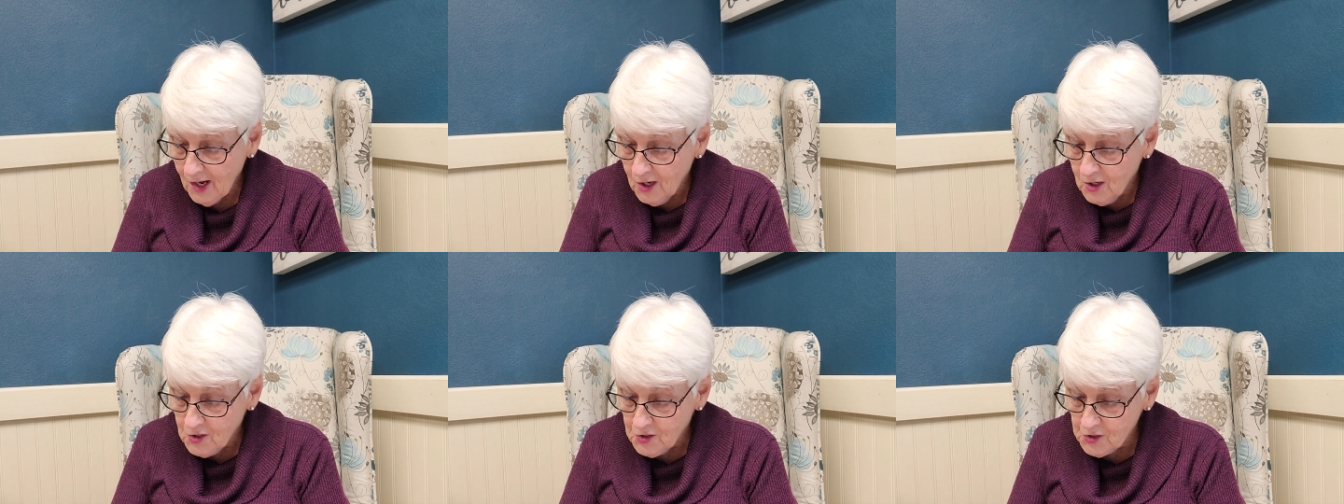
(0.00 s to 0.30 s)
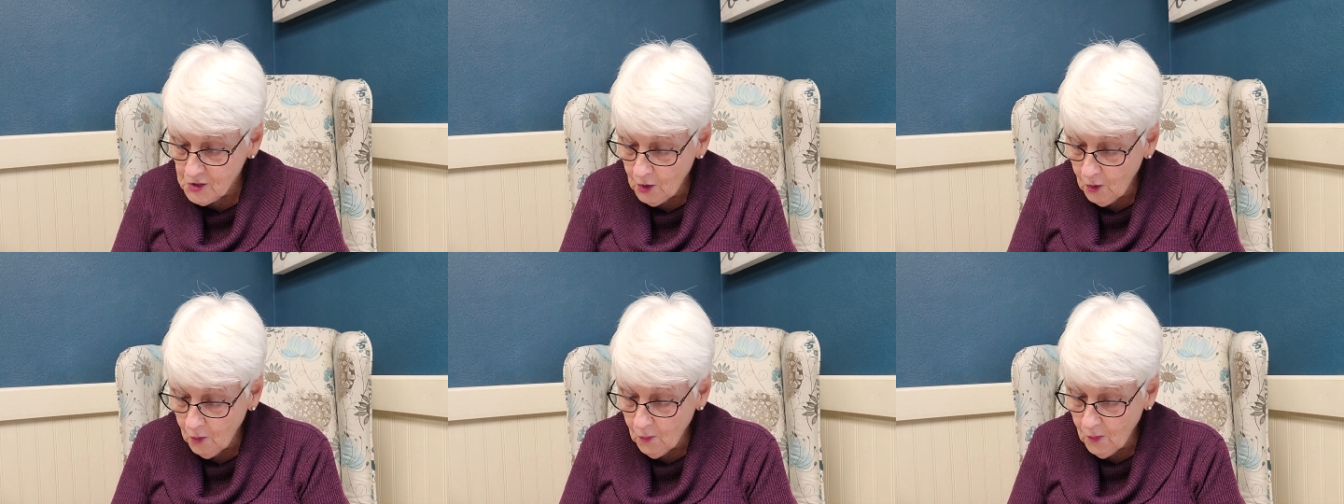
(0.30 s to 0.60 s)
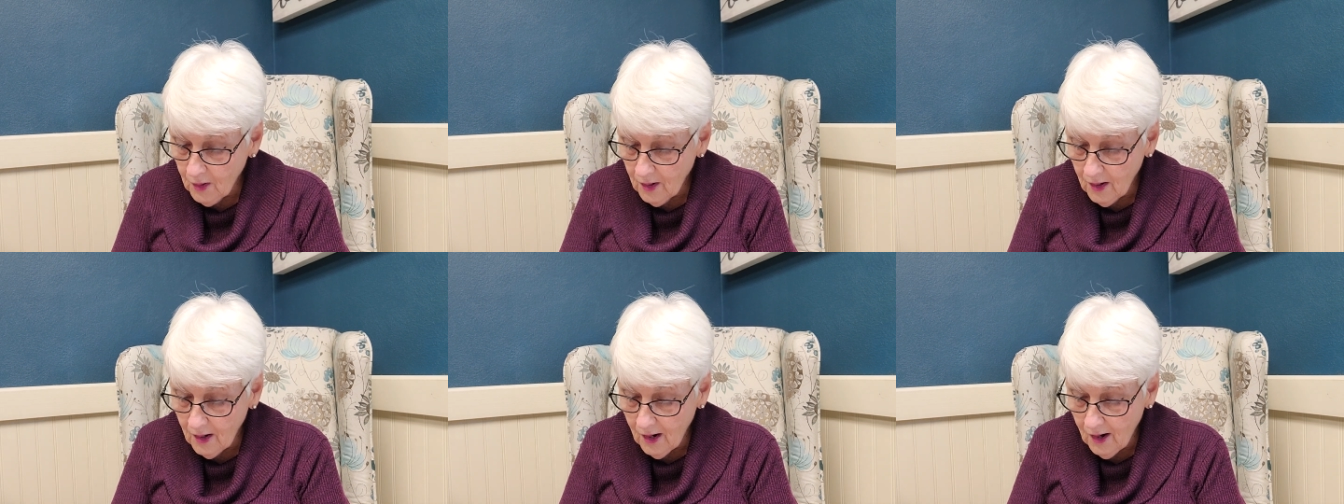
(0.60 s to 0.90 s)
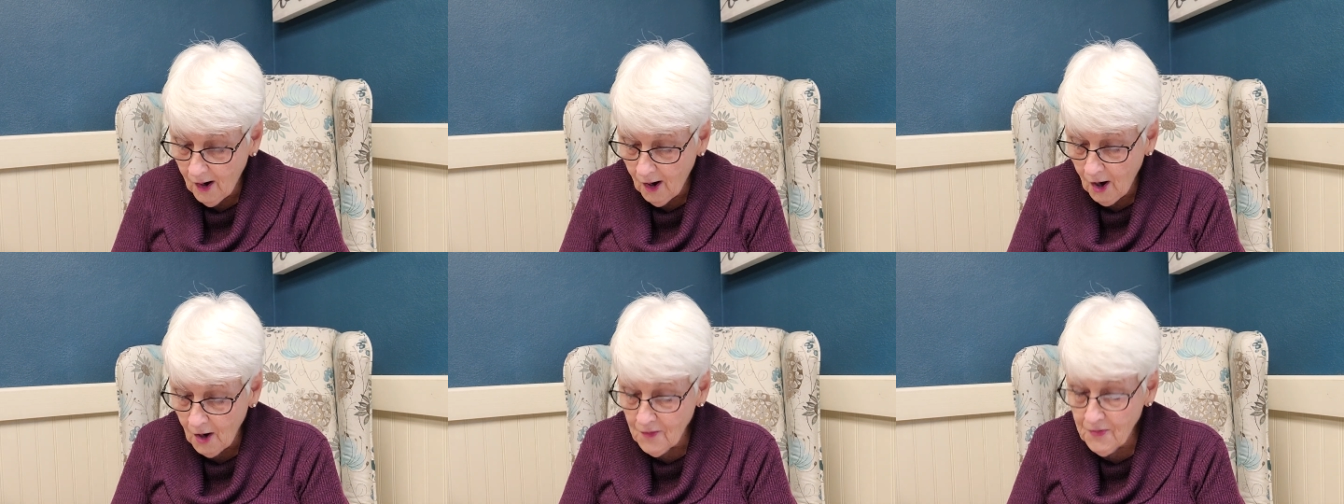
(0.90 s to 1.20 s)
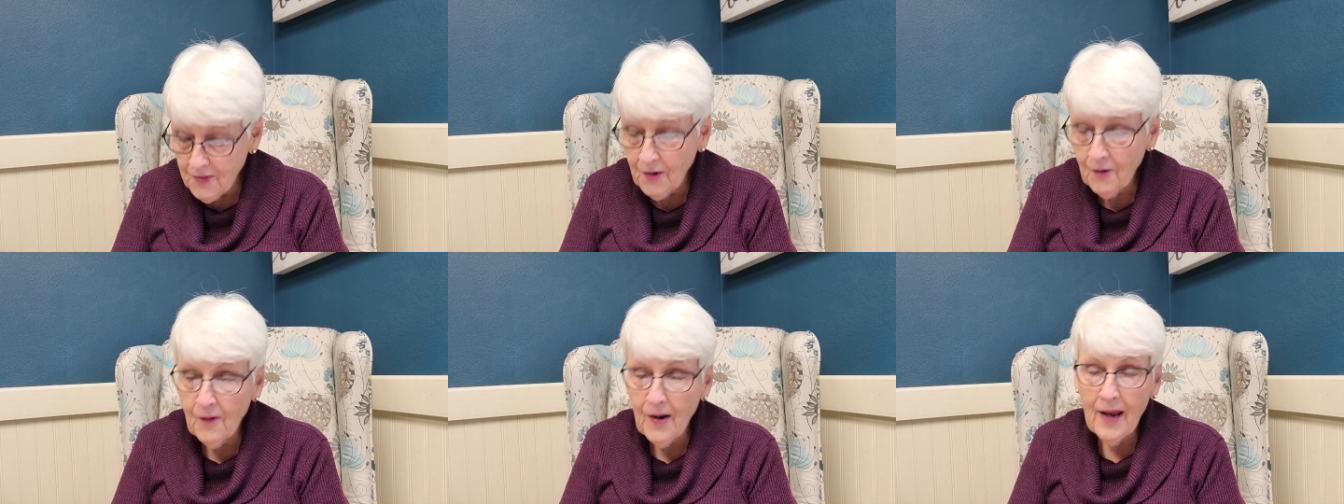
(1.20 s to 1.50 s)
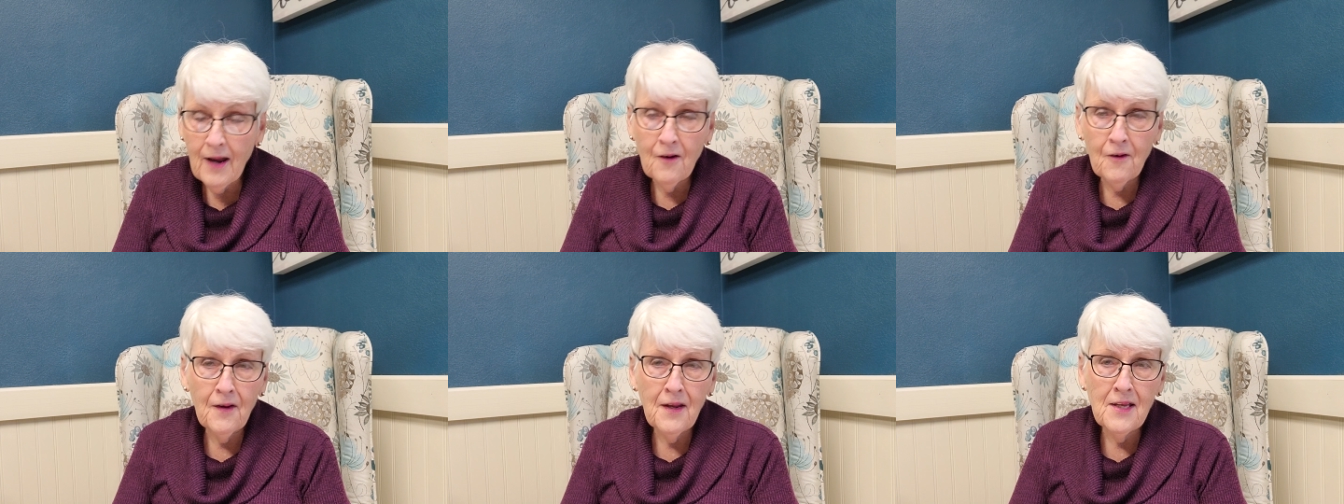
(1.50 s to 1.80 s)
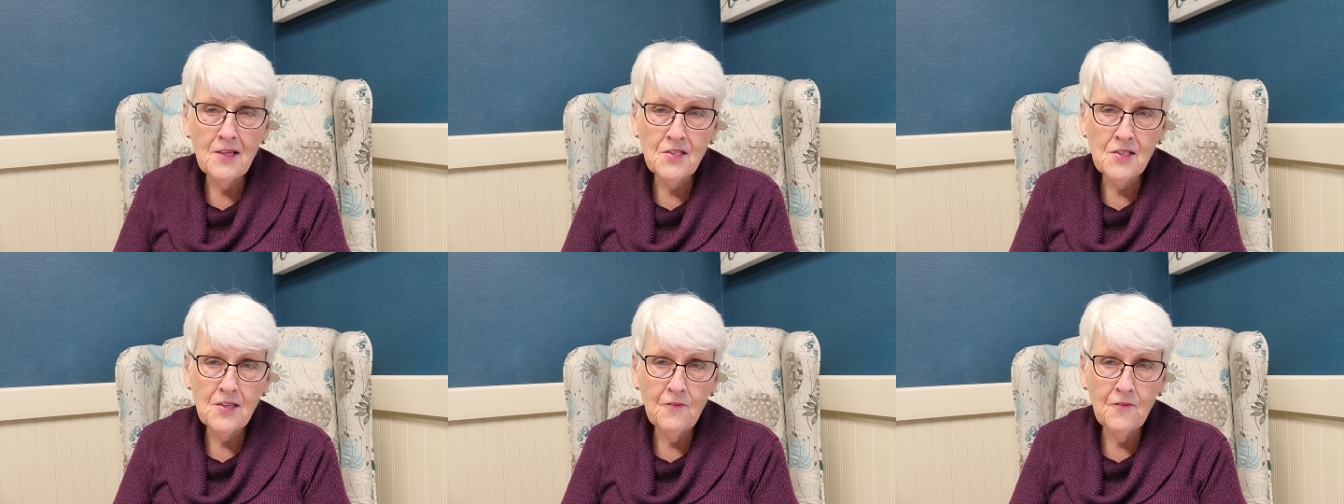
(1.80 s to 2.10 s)
So, are there
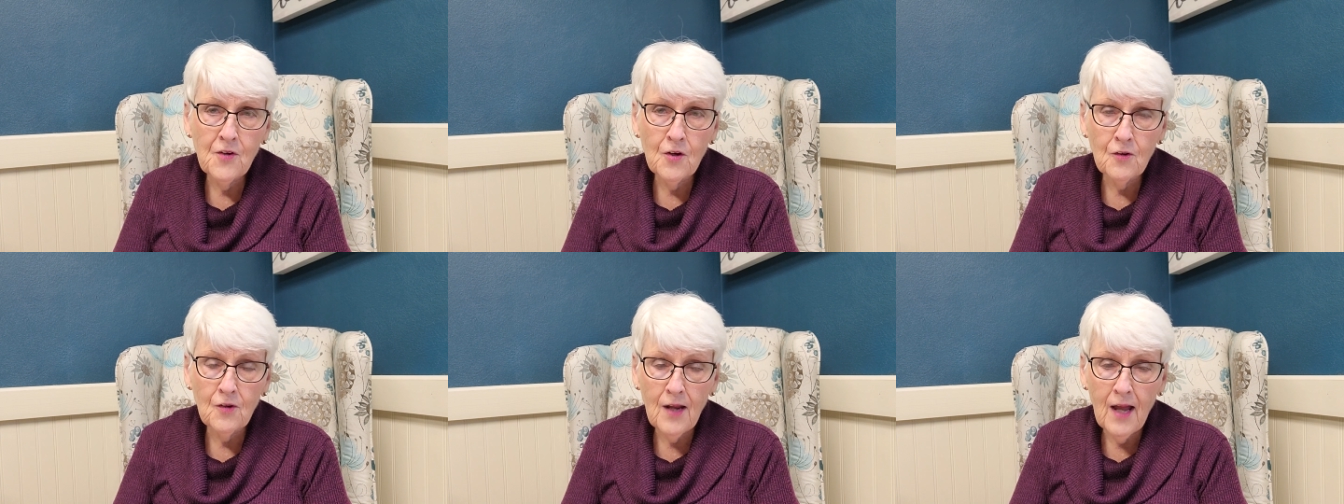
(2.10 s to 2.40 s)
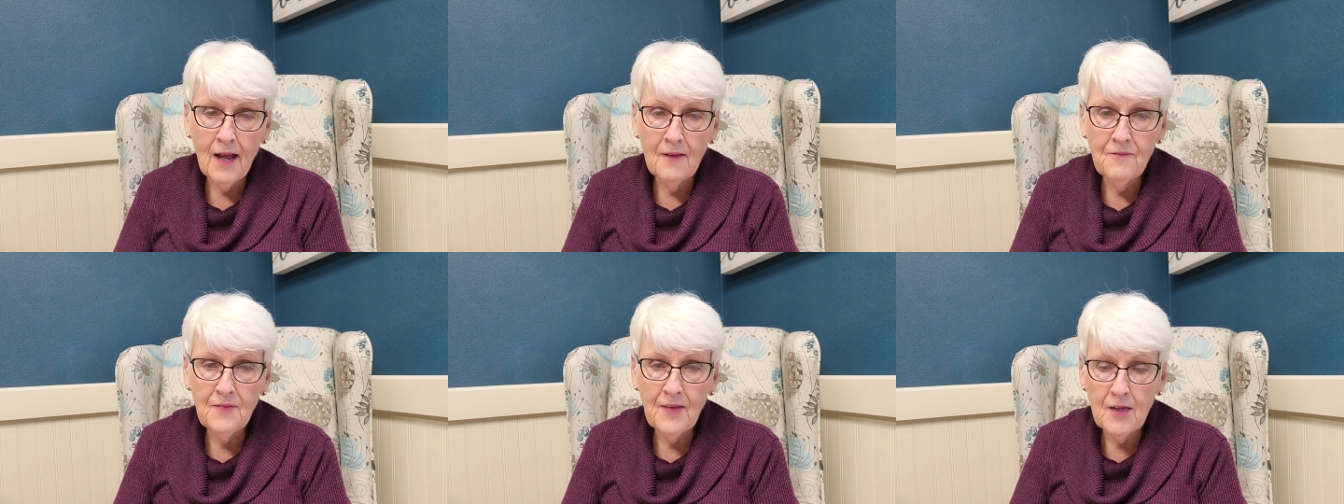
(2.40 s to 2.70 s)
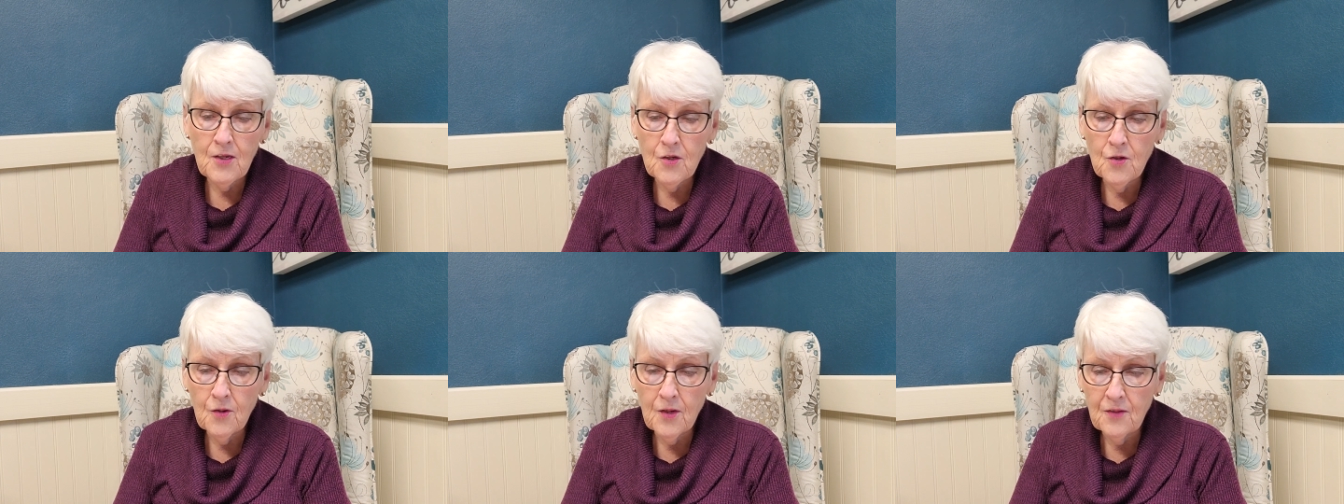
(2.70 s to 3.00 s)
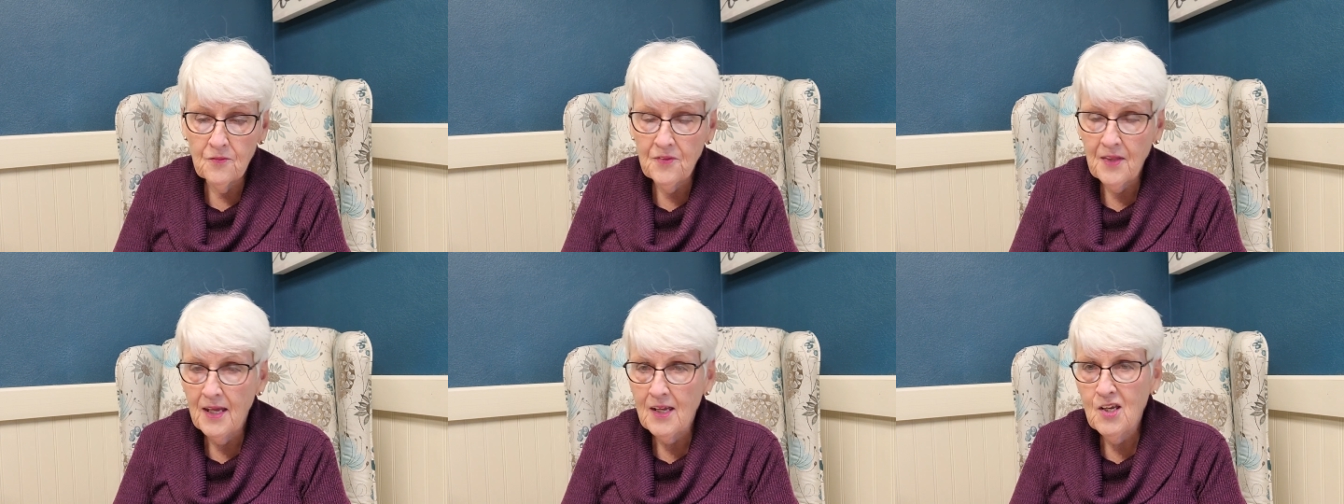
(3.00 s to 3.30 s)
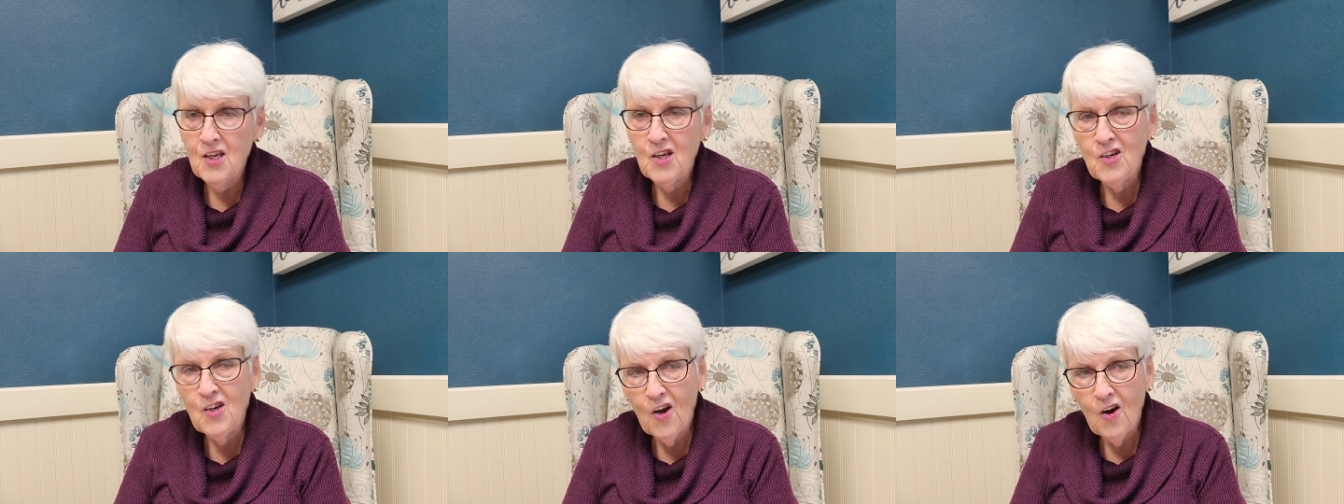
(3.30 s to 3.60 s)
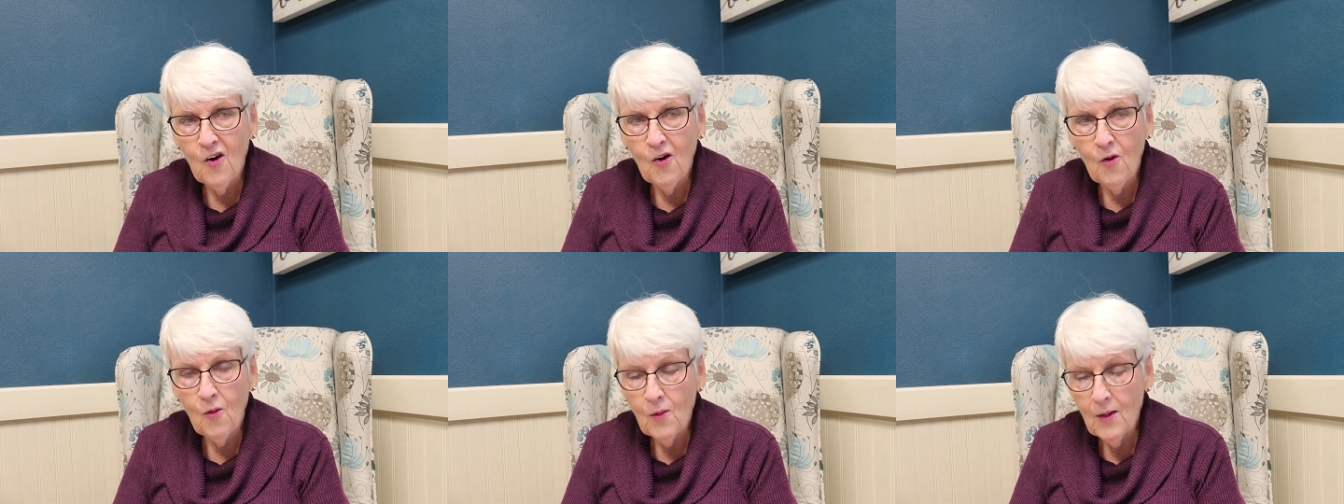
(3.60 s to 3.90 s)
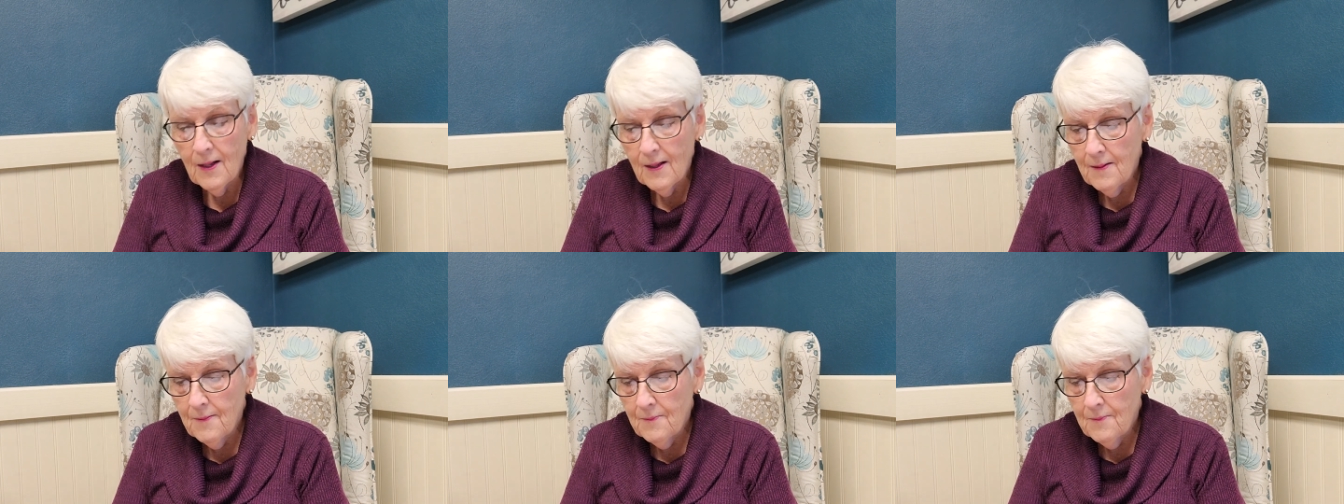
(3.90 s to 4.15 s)
areas of your life that you can think, you know,